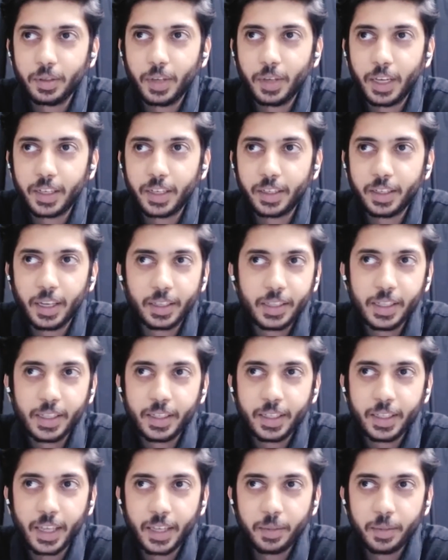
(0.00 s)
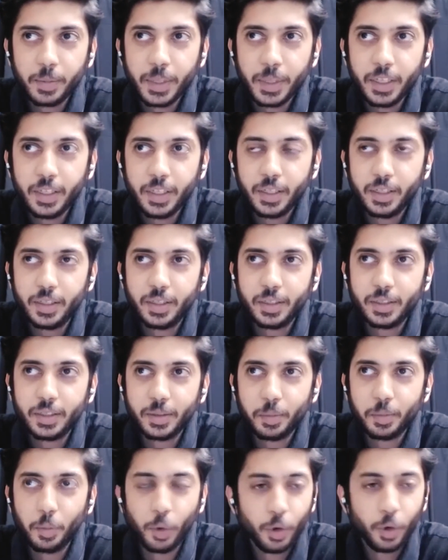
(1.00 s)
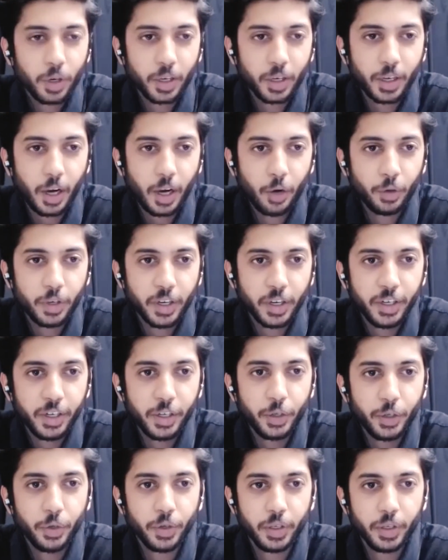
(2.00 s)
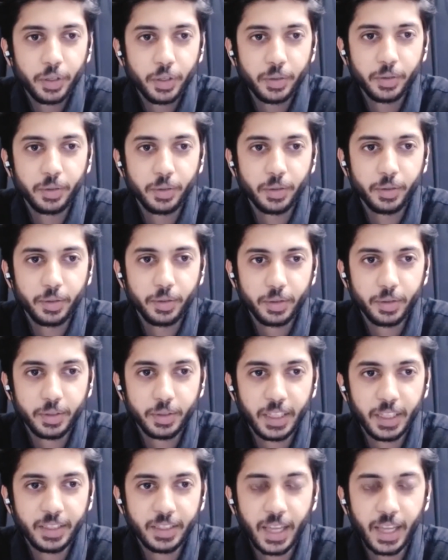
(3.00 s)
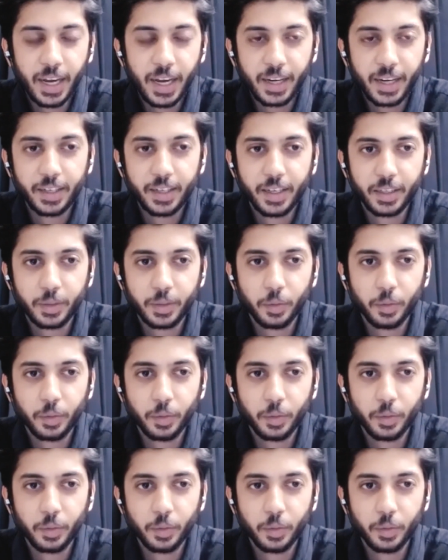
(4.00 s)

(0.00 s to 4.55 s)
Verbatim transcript: like nothing can be more counterintuitive than that. Like